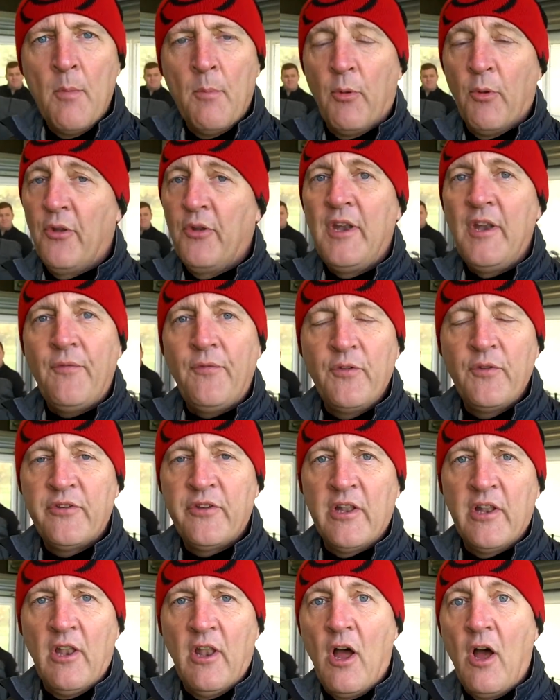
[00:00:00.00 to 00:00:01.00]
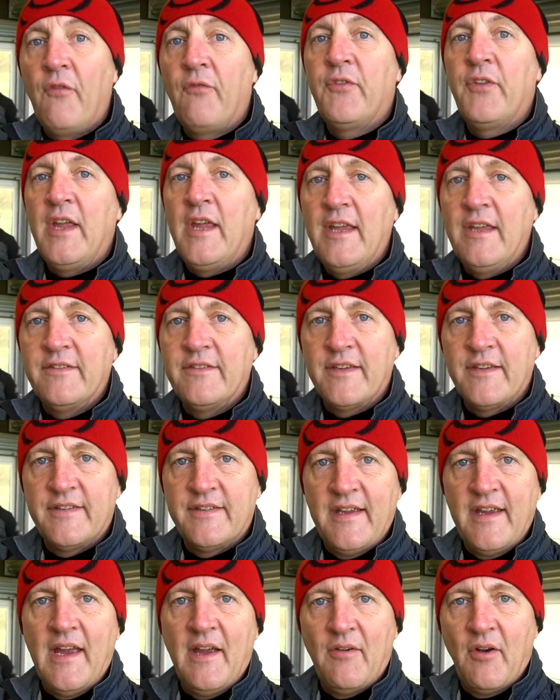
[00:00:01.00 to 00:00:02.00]
But the difference in loft is
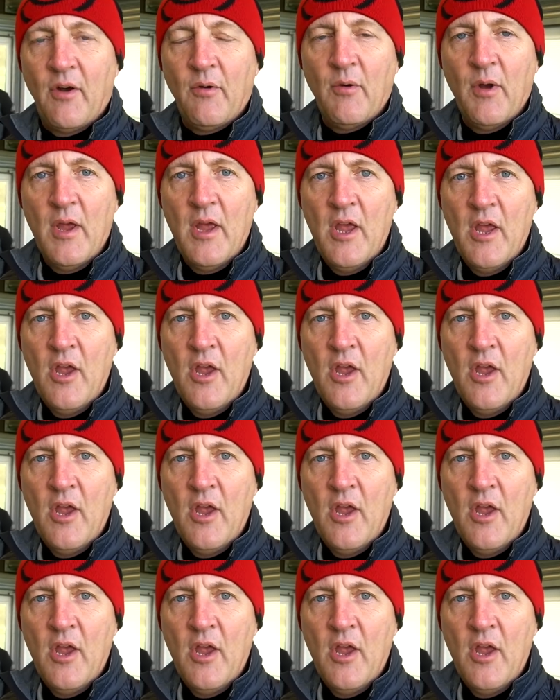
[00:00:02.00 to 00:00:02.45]
zero.